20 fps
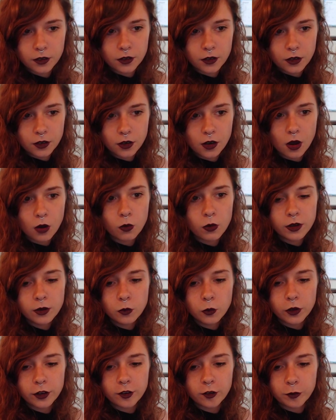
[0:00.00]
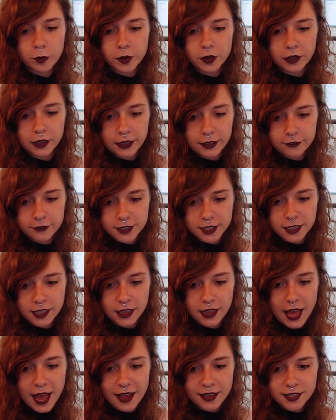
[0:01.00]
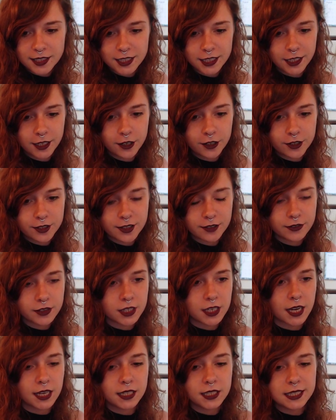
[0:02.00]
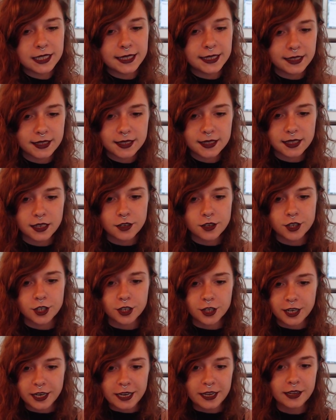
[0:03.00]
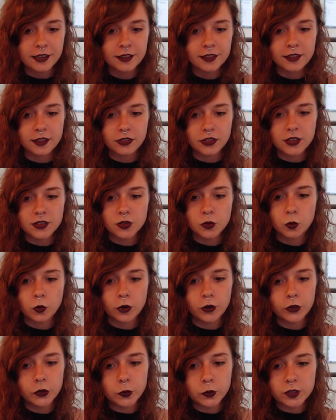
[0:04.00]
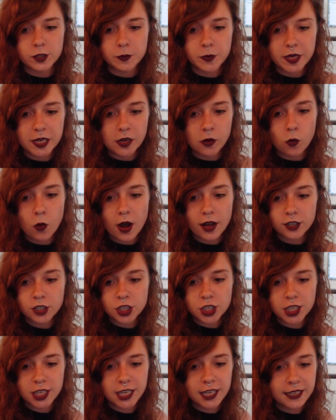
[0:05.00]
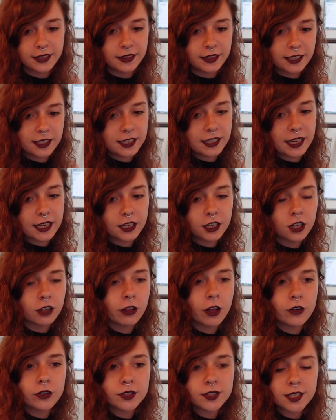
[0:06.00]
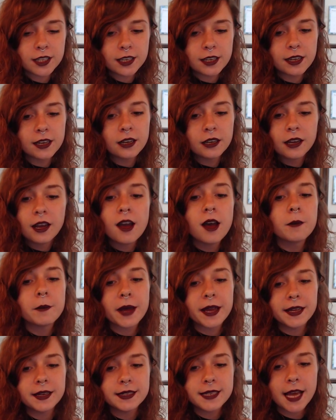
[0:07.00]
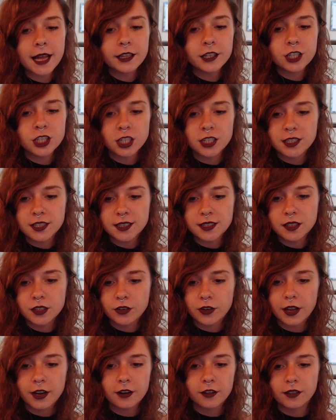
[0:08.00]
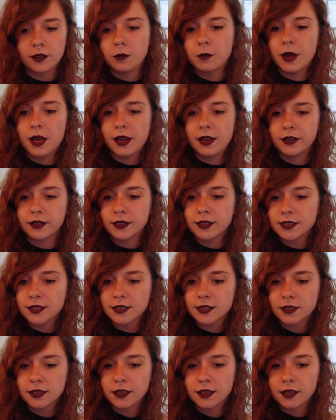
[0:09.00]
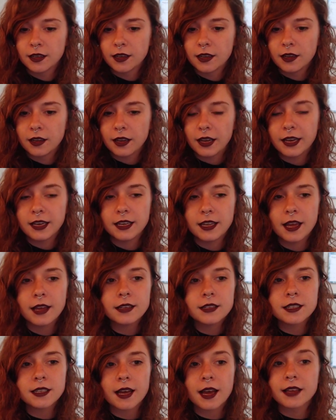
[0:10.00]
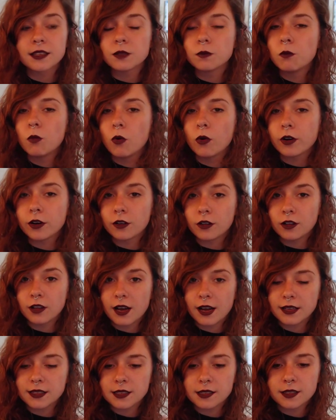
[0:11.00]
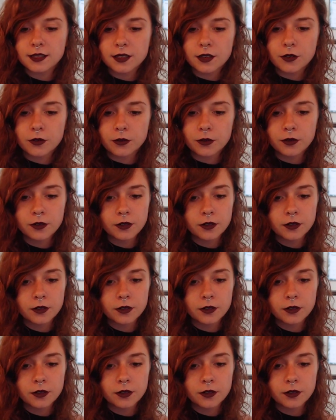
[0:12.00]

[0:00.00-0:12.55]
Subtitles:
No one would have believed in the last years of the 19th century that this world was being watched keenly and closely by intelligences greater than man's, and yet as mortal as his own.